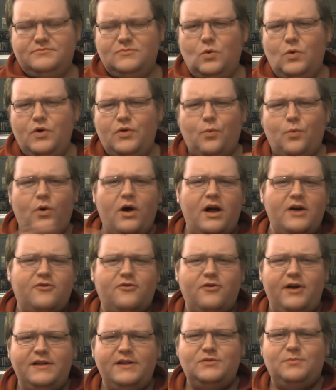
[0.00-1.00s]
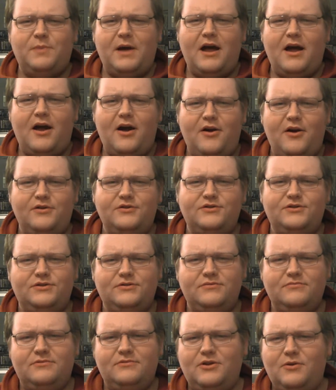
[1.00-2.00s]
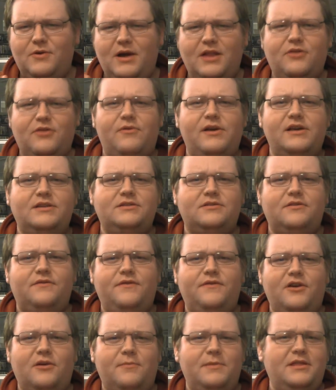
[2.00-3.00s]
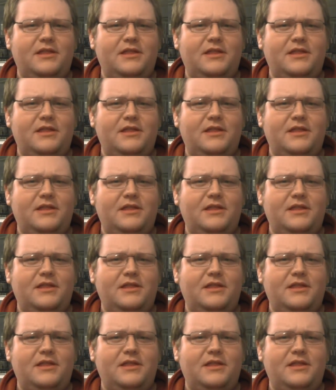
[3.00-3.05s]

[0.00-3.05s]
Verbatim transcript: with what transpires throughout the rest of the film.